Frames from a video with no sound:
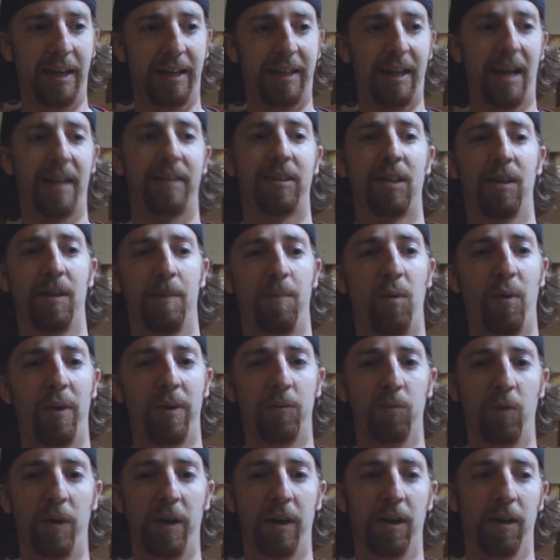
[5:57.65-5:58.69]
it got to the
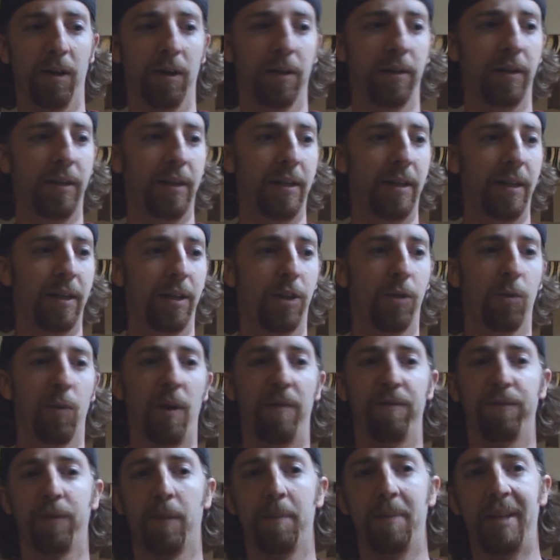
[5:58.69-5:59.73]
point where there
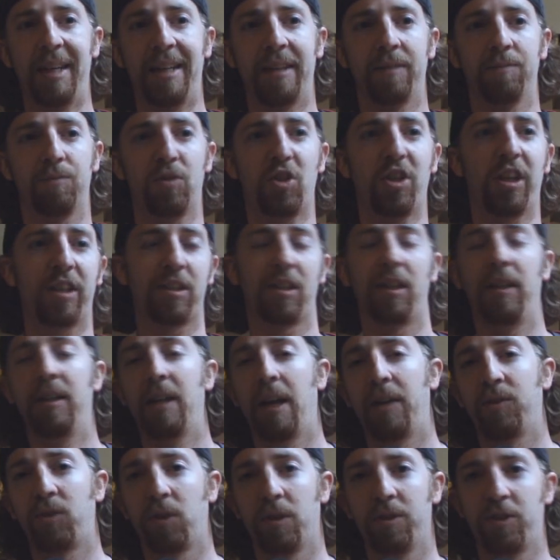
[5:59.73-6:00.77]
went from being
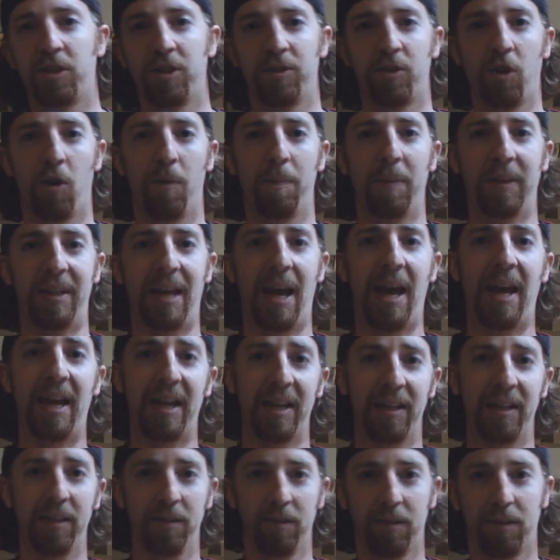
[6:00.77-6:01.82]
16 entrances open to
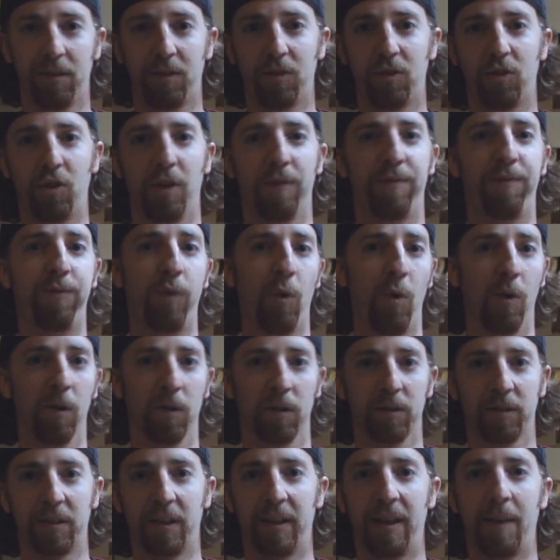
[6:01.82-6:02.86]
8 to
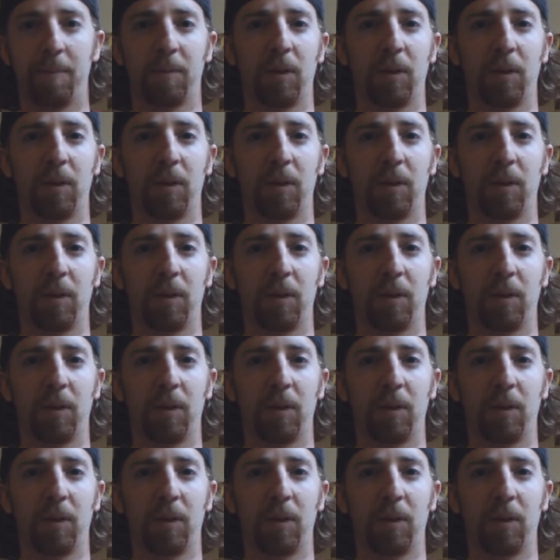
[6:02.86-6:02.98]
4 to